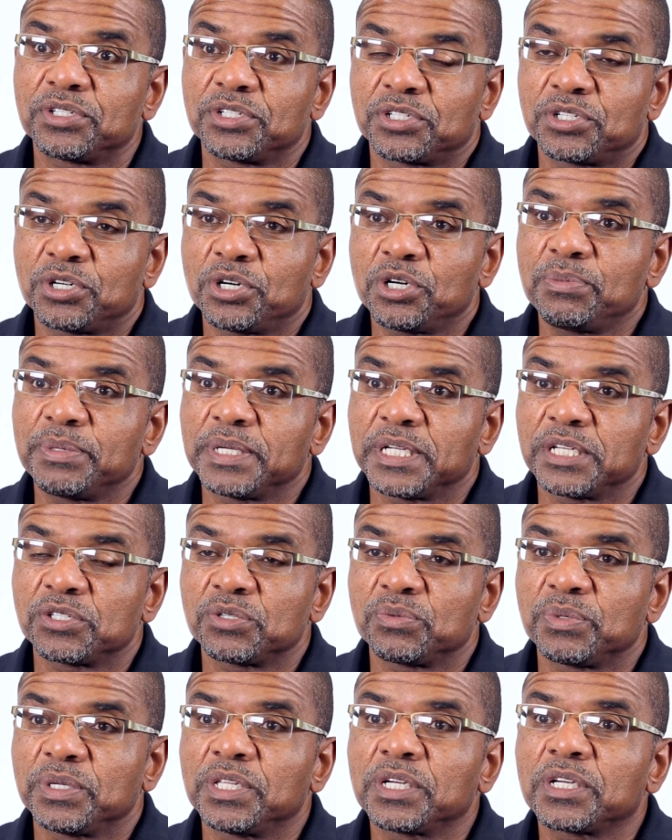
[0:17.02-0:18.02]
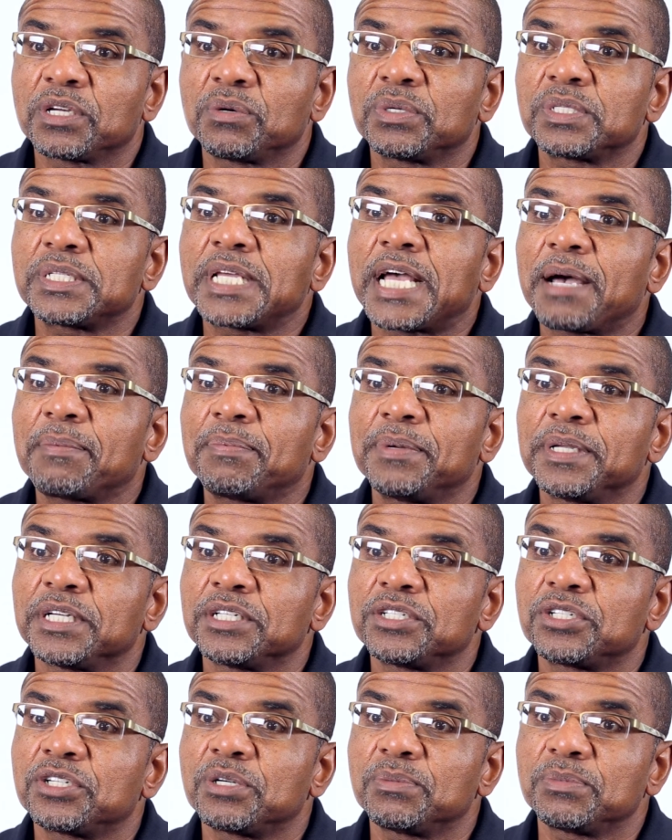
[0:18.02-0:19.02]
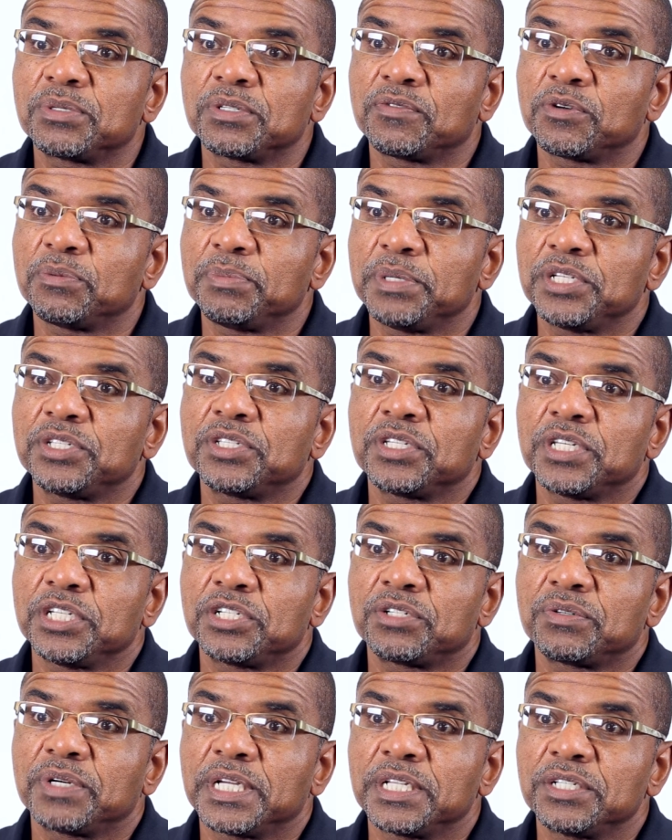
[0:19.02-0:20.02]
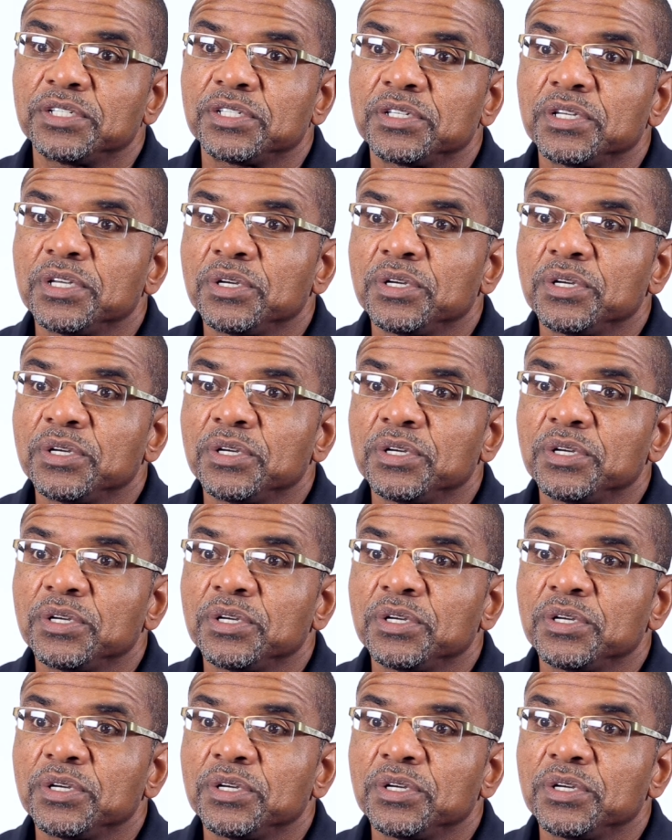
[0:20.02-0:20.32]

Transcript: disturbing is when we look at what's happening in terms of obesity trends